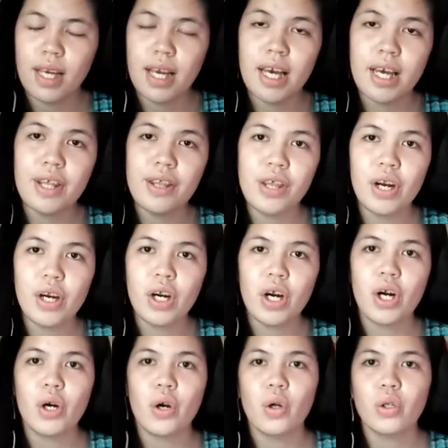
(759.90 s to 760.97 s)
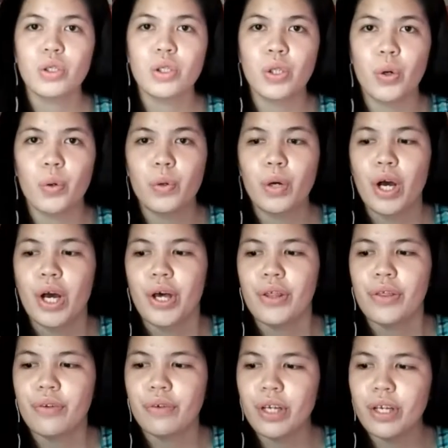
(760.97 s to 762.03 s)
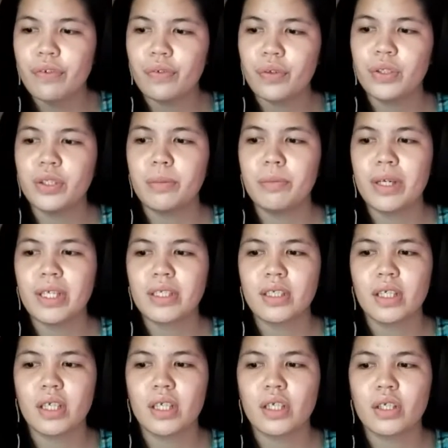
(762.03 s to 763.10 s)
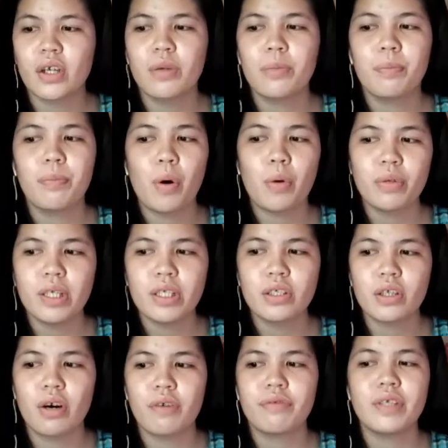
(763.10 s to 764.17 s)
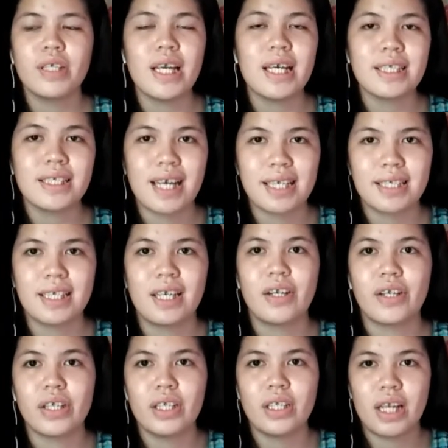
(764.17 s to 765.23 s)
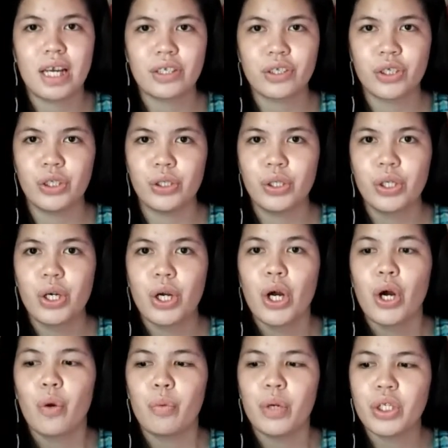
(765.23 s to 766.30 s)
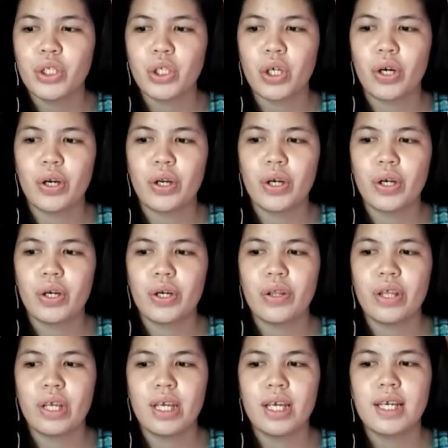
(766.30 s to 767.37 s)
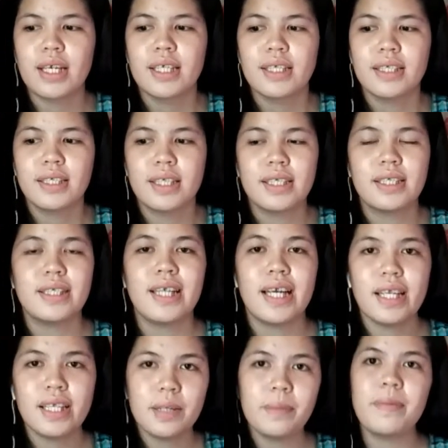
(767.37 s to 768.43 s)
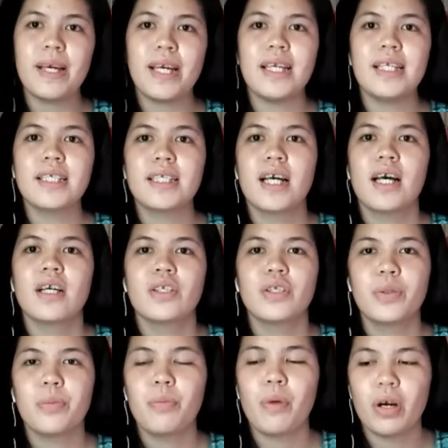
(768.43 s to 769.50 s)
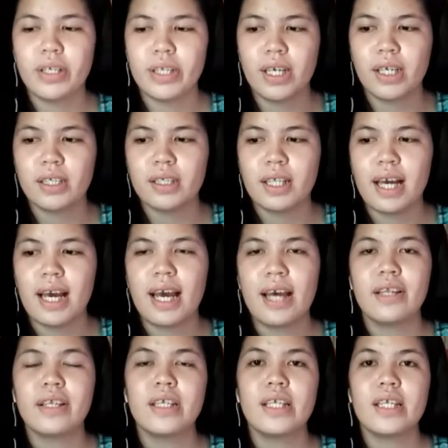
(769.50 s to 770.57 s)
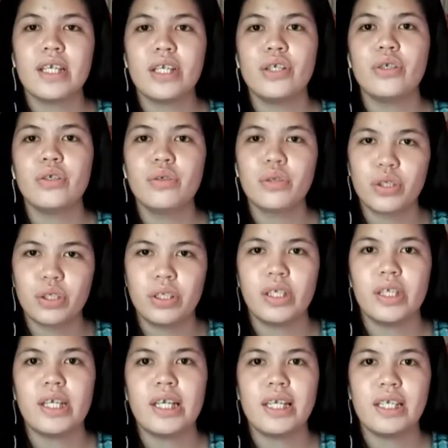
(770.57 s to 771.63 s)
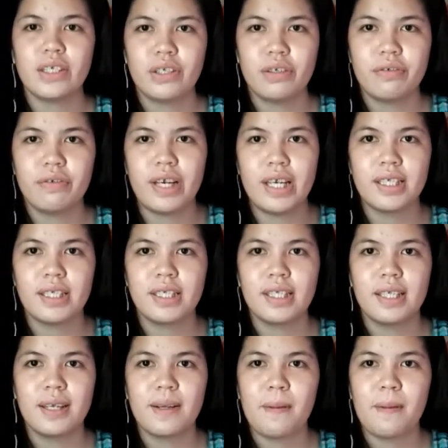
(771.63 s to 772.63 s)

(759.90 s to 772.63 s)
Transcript: And there are also three fundamental components of DSS architecture, which are the database, the model, and the user interface.